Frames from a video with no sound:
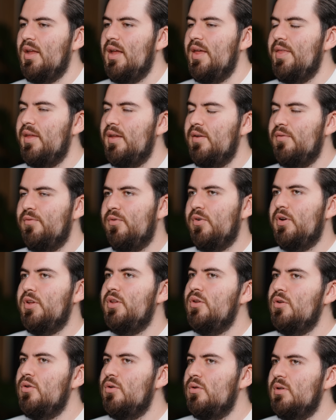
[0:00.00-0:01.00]
and then for
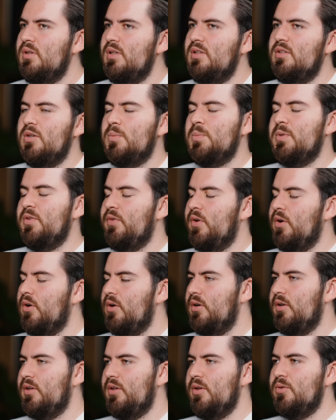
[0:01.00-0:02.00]
you in terms of
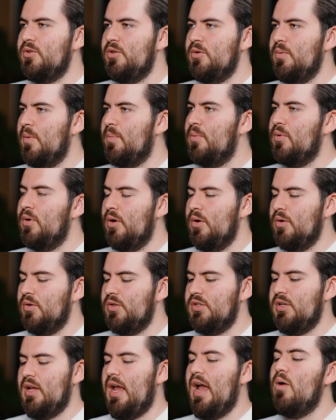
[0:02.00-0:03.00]
your u2
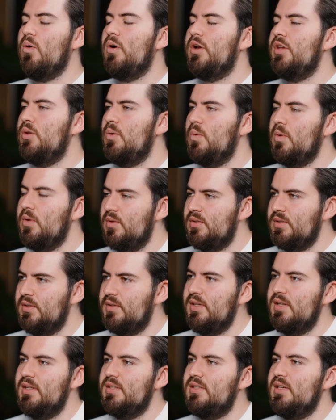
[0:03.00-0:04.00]
approach how are you using
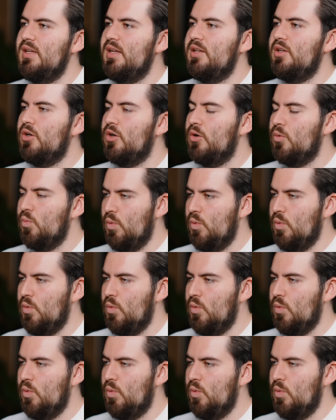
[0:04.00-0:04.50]
this in your